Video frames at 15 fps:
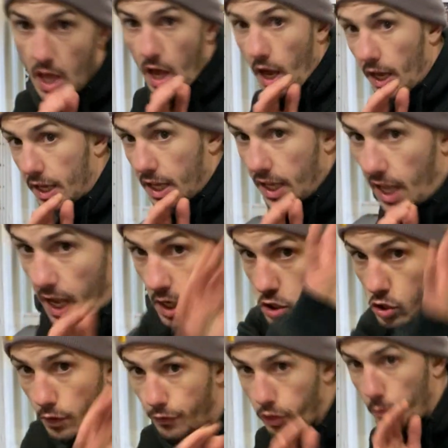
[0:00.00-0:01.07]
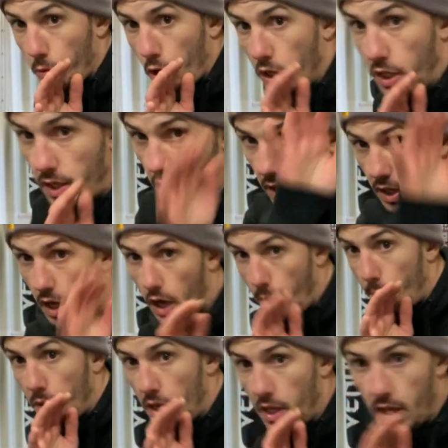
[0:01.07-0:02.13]
I can catch off the body,
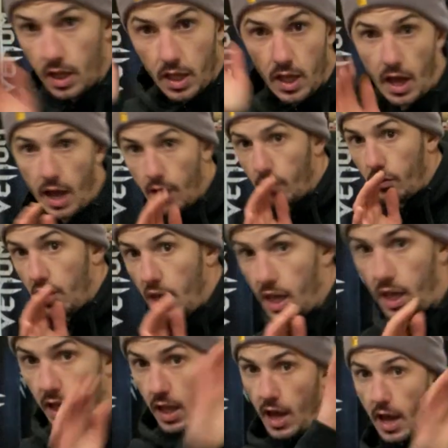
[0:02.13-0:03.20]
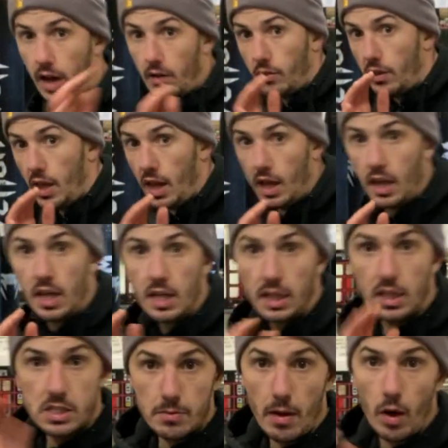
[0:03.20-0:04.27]
up here, out there, out there.
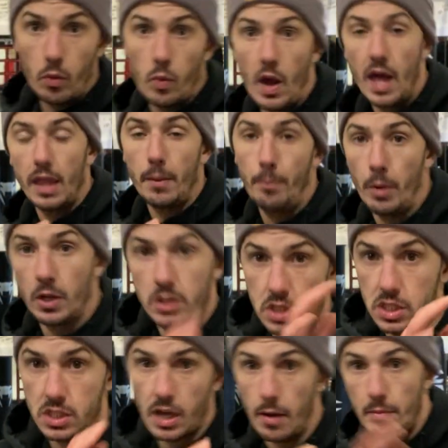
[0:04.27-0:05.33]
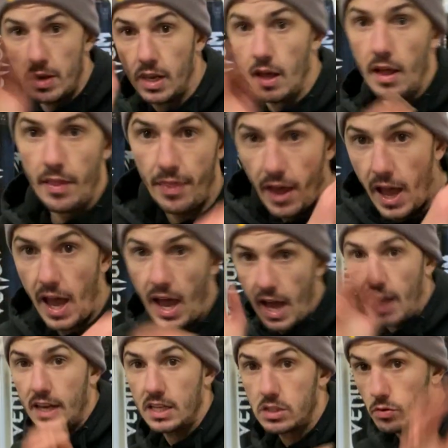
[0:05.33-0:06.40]
Doesn't matter where the punch is coming, that
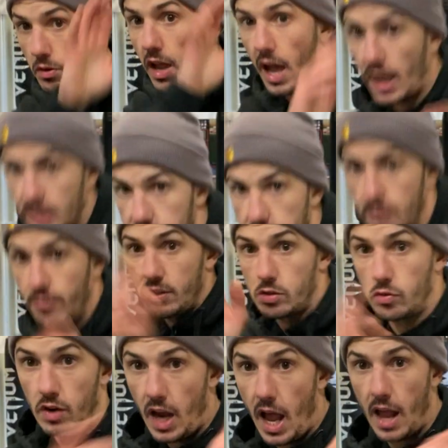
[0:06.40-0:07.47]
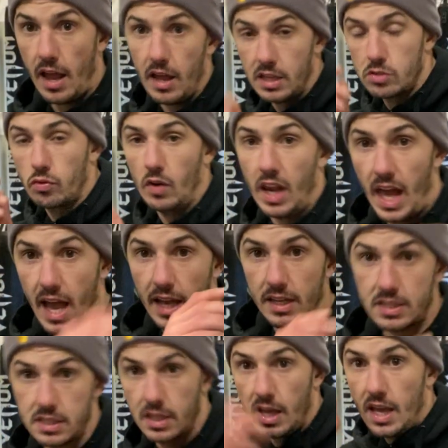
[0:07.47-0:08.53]
hand is reactive, it's
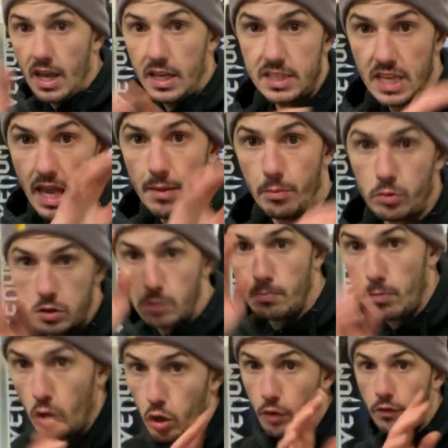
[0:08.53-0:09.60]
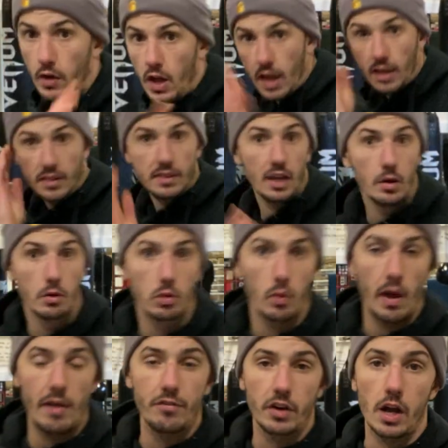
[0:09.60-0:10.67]
relaxed. It's able to move and deal with
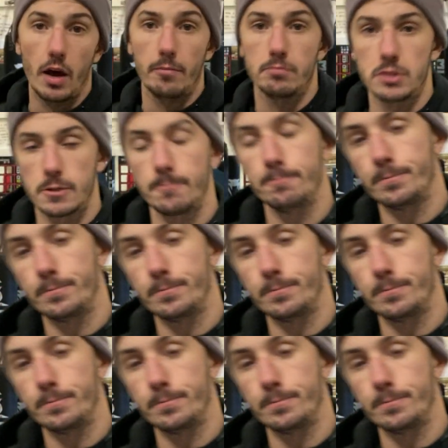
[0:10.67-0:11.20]
whatever comes.